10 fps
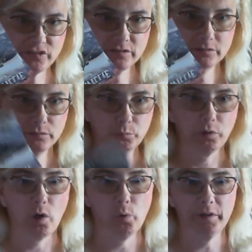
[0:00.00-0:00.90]
in a
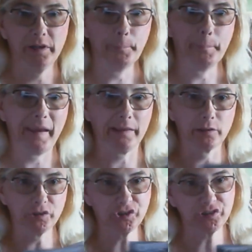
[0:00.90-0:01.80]
mailer sleeve,
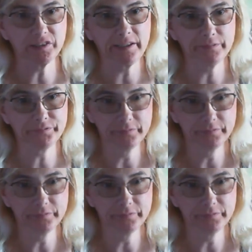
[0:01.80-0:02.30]
and then I'll